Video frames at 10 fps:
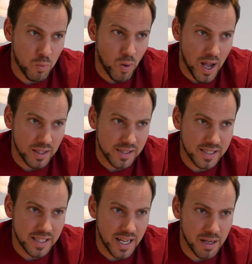
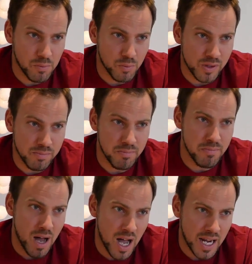whilst it was
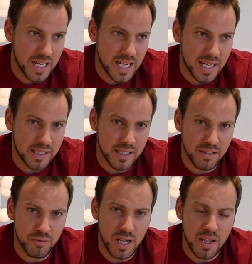mine, it
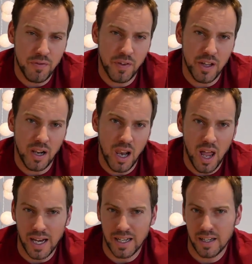didn't really feel
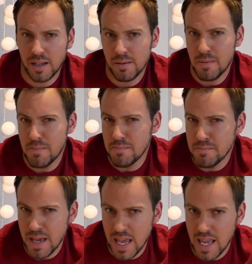like
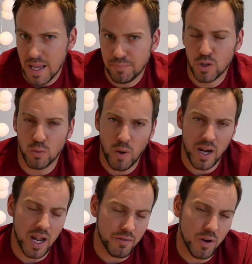me. So
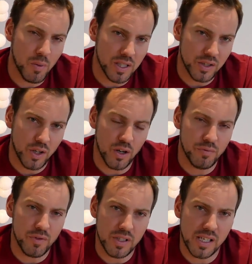whenever I went to
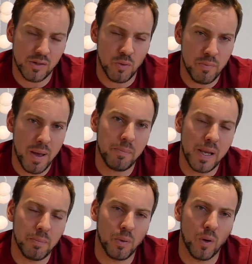conferences or met
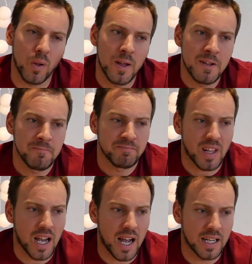people
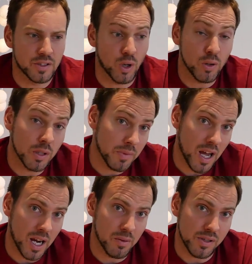and told them that
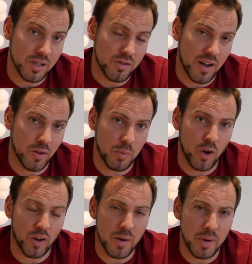I was a travel
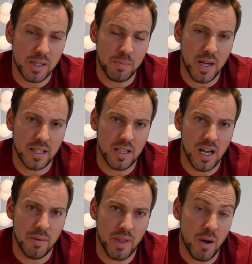blogger in my spare
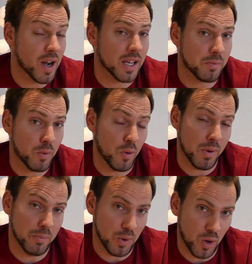time, they would ask me what
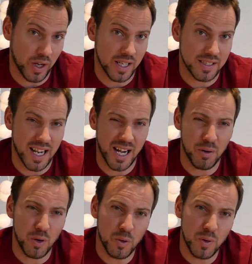my blog is. I
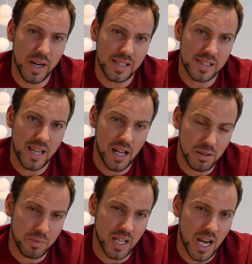would always
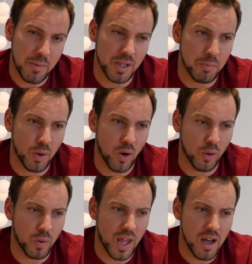tell them the name of the
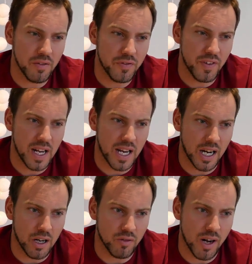blog without
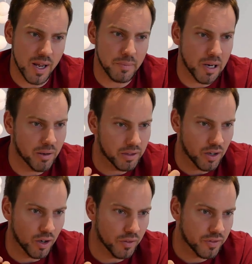feeling a great amount
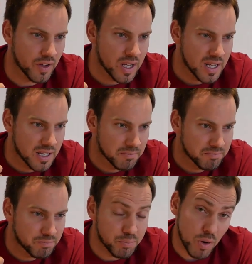of
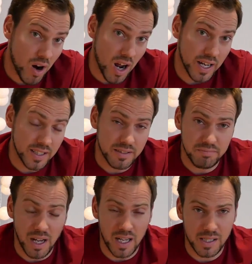pride,
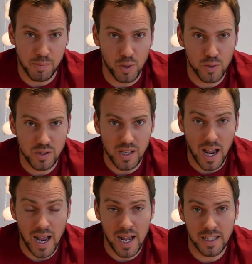I suppose.
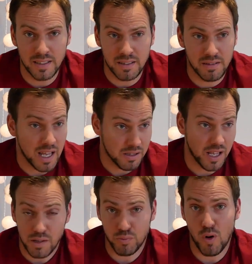And
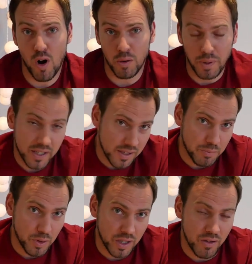that's wrong, because I
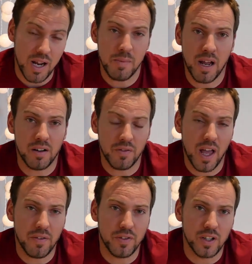put a great amount of
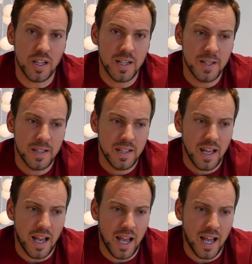effort
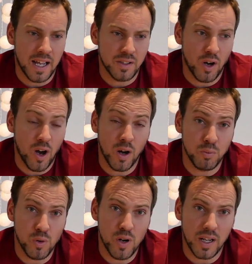and
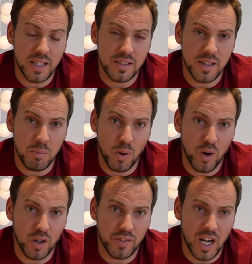hard work into the
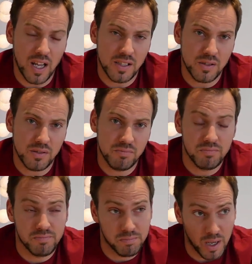blog over the last,
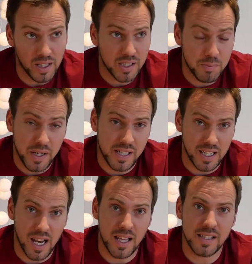well, especially
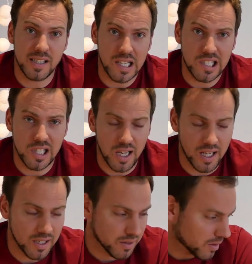the last 6
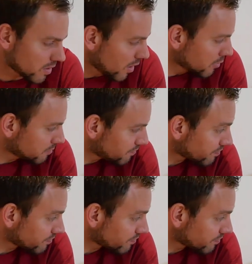years. So